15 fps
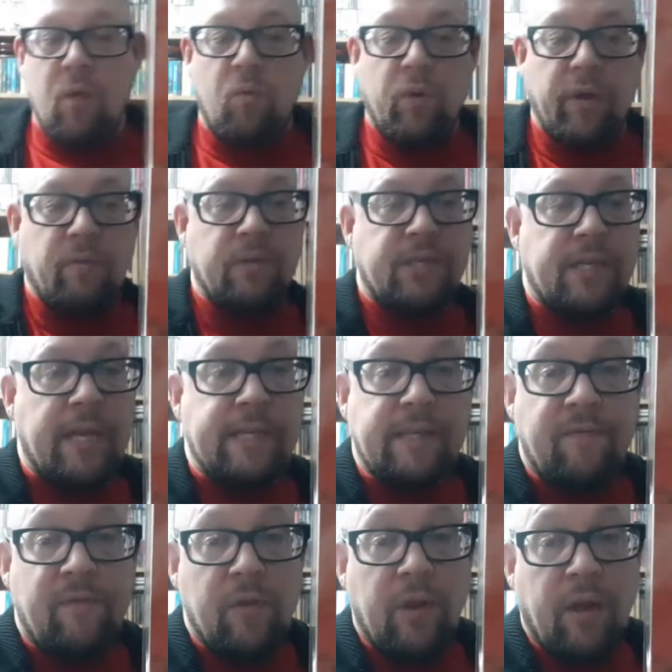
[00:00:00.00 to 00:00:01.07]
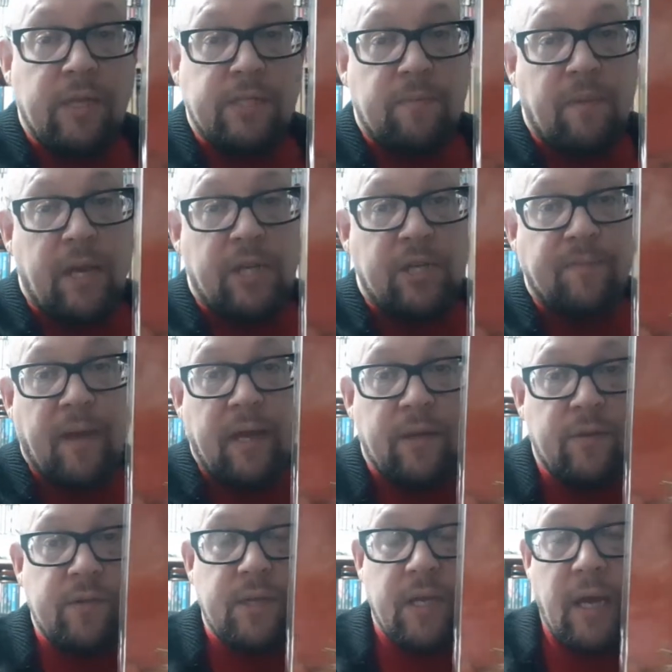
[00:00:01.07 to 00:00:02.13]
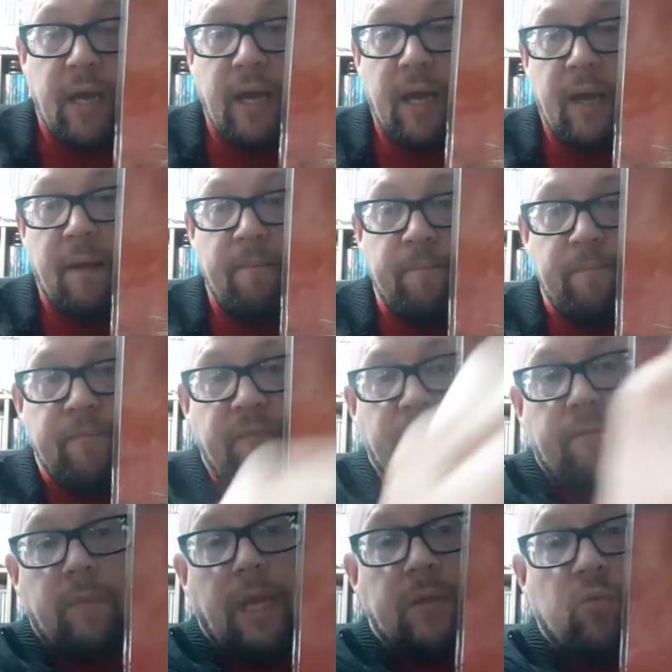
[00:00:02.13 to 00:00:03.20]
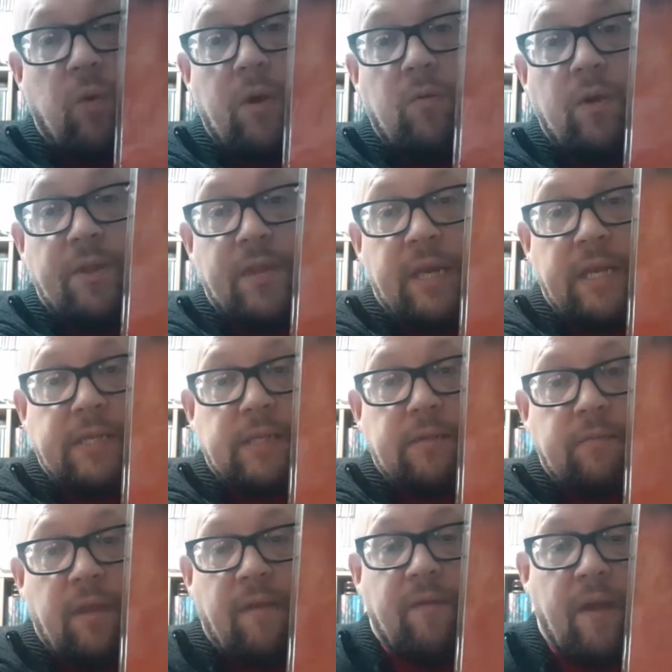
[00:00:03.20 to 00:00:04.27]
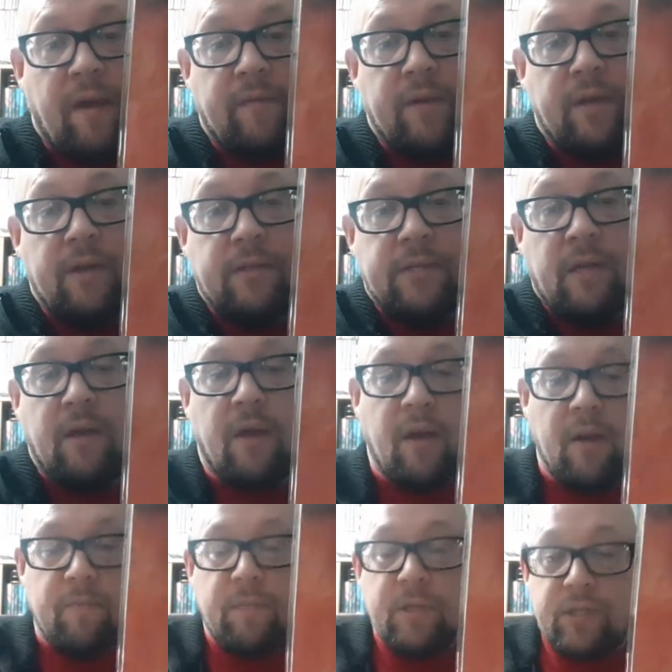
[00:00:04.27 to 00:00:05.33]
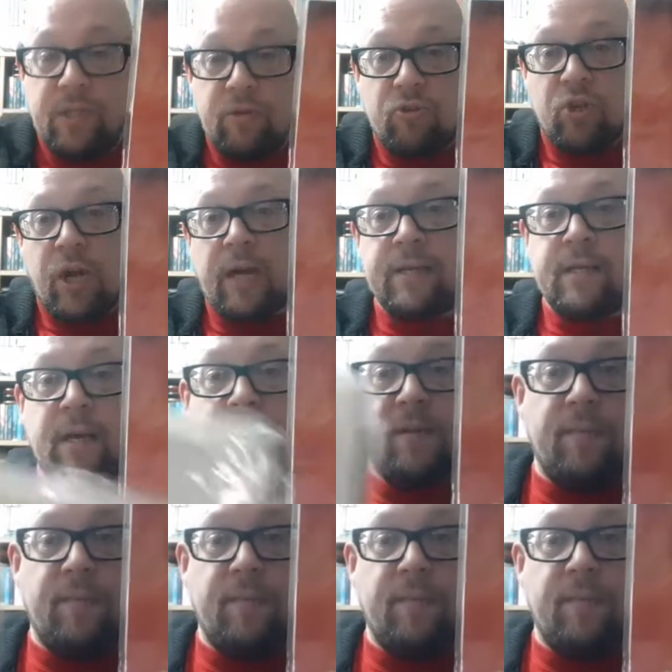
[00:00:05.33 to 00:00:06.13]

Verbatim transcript: What I would say is if you like Depeche Mode, um, it's well worth a listen if you haven't heard it, but do track down the